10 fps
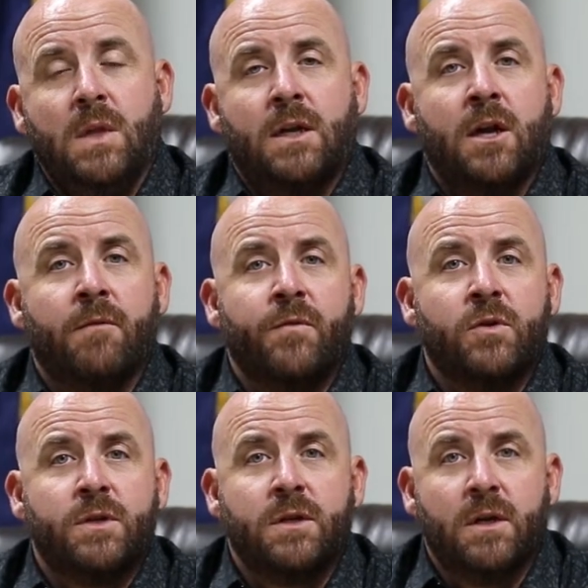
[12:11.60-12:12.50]

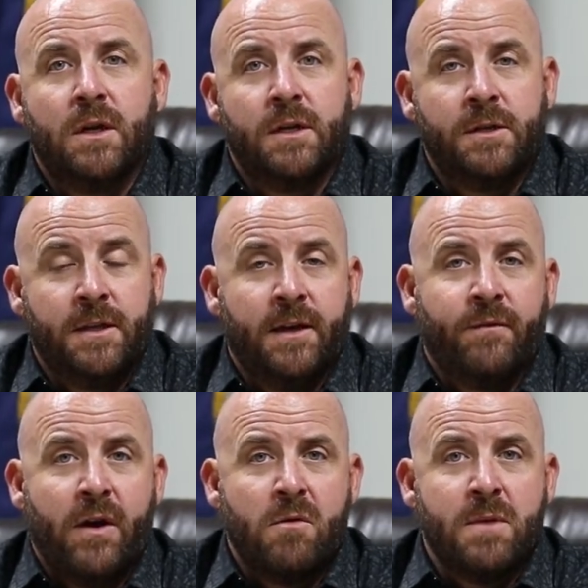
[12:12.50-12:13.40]
comfort to the
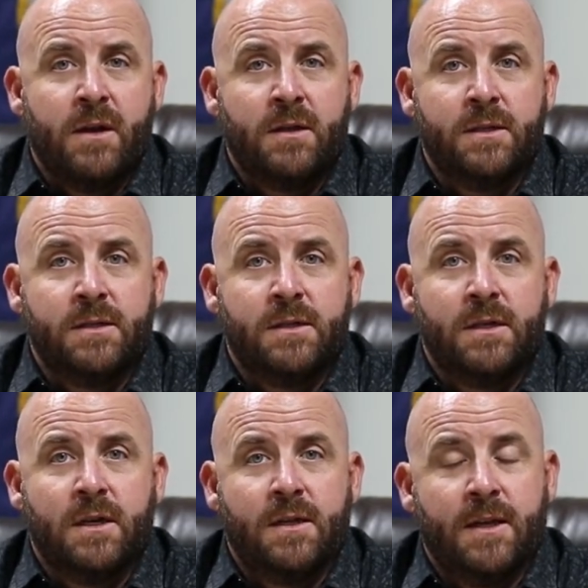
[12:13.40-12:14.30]
environmentalists
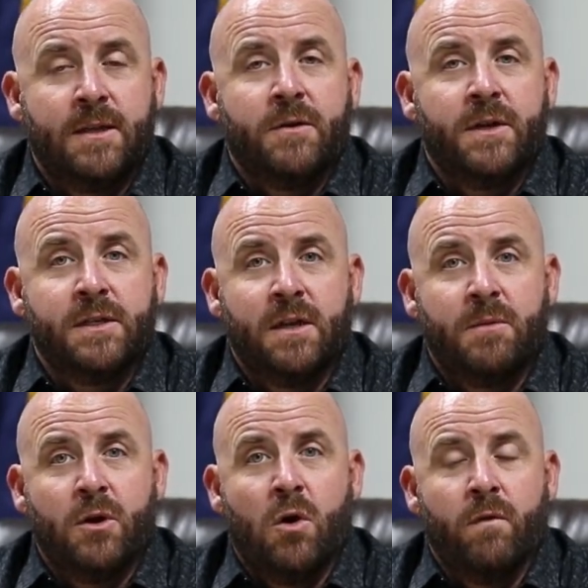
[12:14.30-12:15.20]
that there is going to
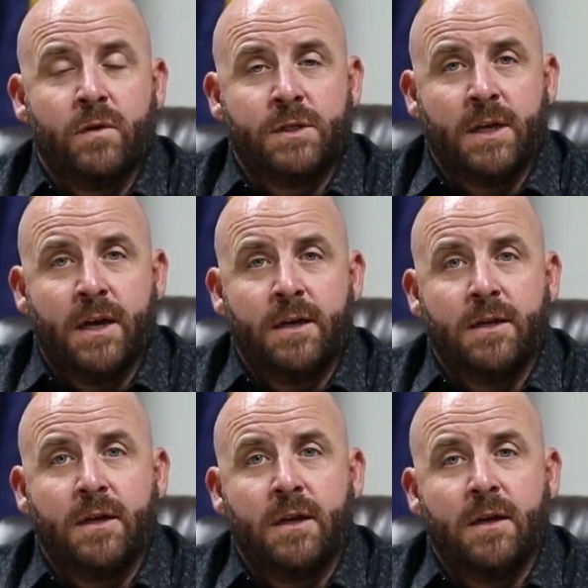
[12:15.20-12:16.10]
be oversight.
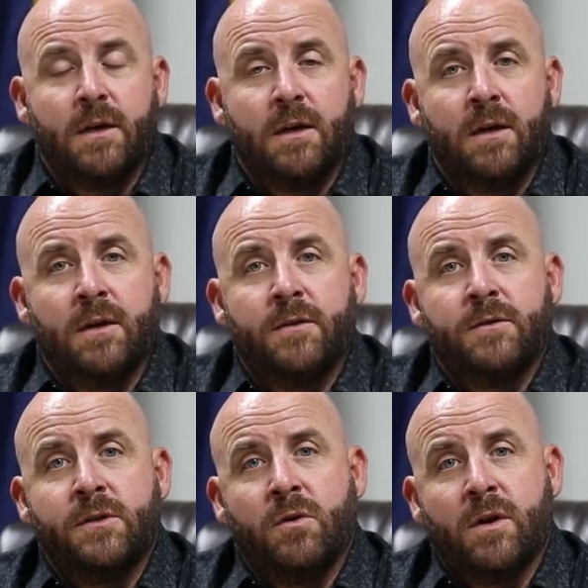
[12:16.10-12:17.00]

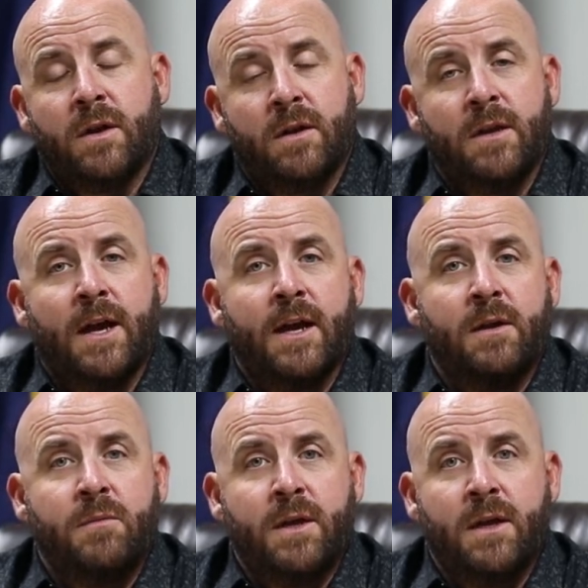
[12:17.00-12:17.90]
There's not going
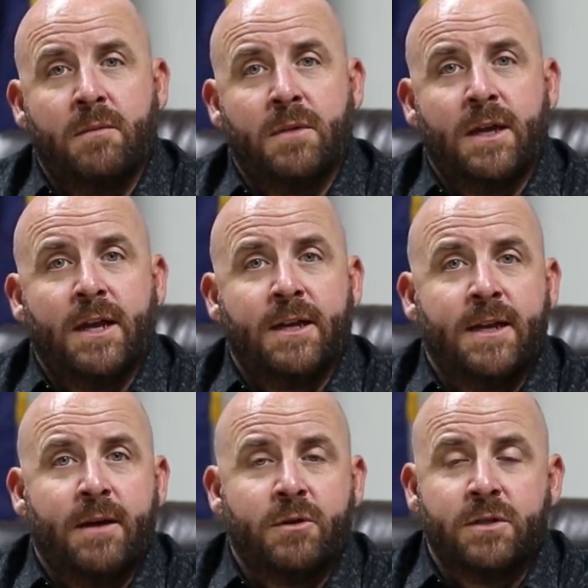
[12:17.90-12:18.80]
to be any mitigating
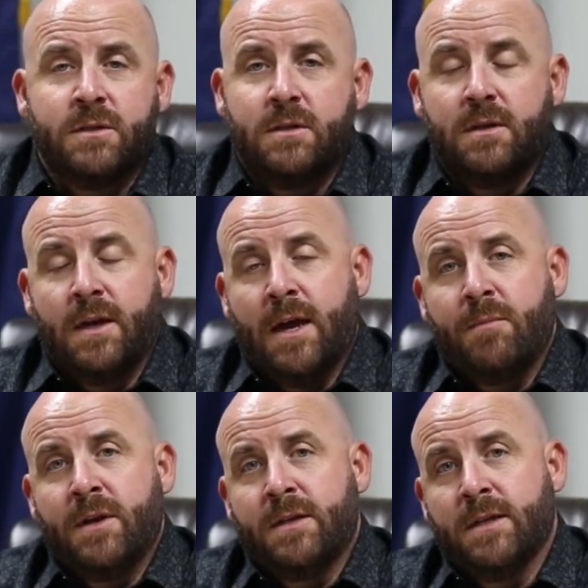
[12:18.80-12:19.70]
damages
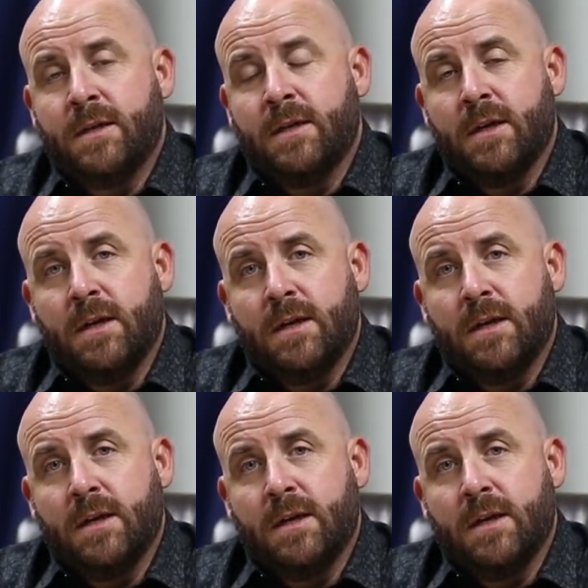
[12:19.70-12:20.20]
happening to